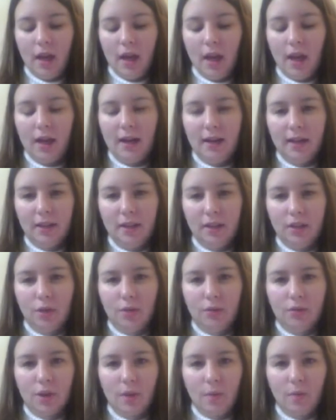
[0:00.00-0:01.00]
And I knit
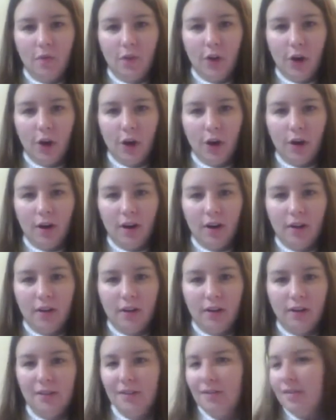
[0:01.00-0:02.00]
those up for her.
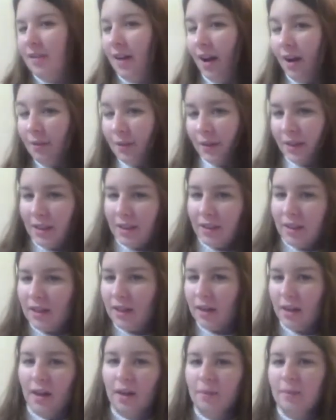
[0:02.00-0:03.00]
Not really
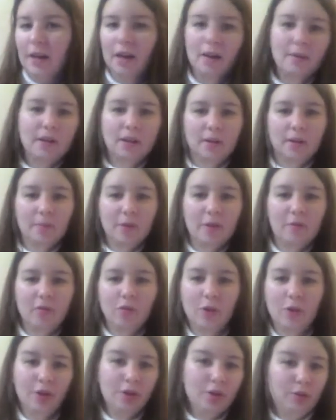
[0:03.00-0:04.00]
thinking, I mean, I knit them up
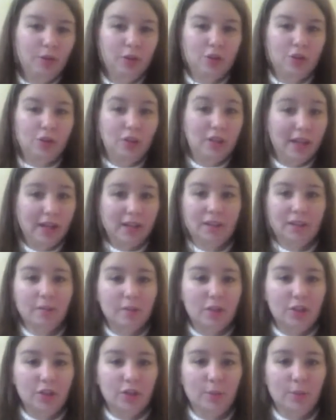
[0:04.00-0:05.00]
for her knowing she'd like them
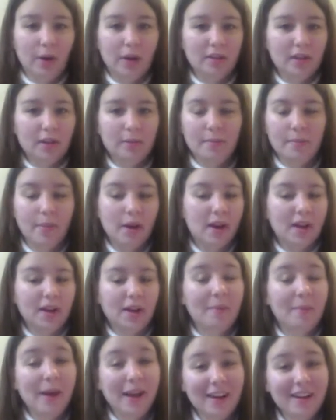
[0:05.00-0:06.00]
and she'd wear them, but
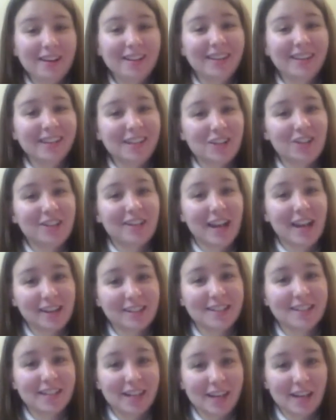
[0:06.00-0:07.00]
apparently she
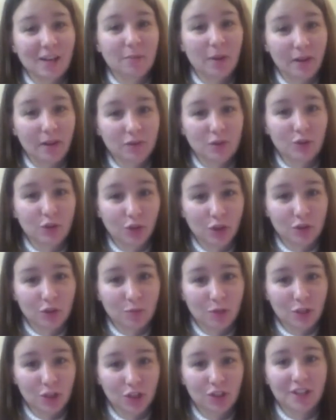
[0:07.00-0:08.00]
hasn't taken them off since
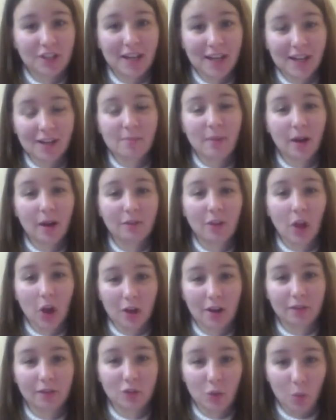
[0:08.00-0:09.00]
Christmas. She's taken them off long
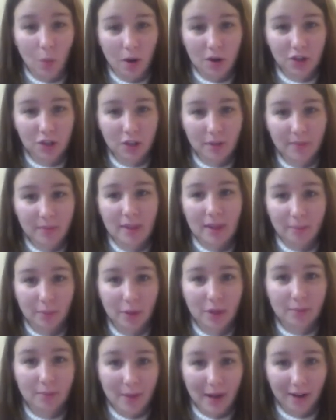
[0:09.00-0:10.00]
enough to wash them and then
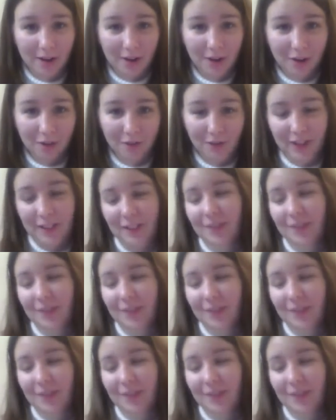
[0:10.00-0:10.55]
put them back on her feet.